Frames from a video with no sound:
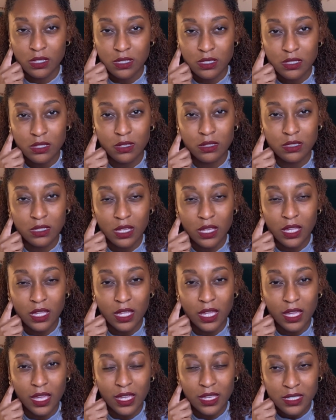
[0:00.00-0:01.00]
So
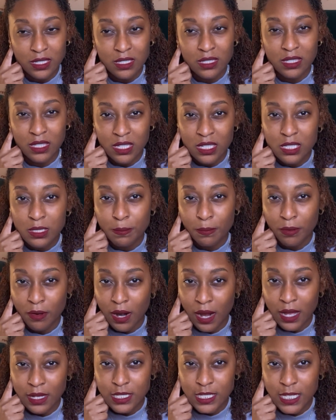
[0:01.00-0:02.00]
is this
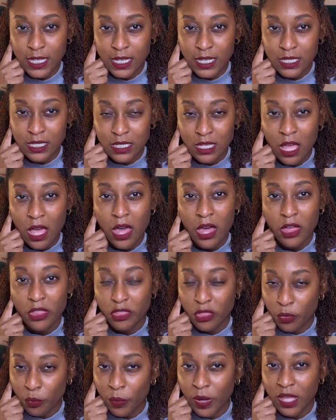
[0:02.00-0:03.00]
process the
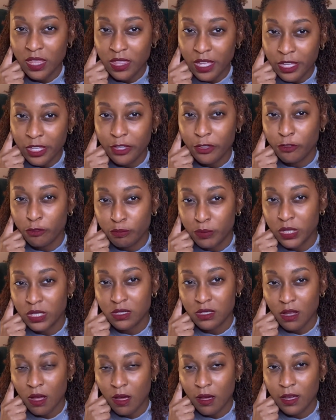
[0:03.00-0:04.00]
way that you've been
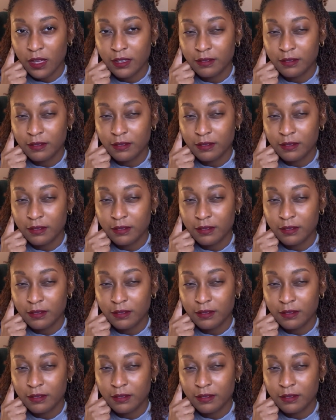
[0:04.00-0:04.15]
taught?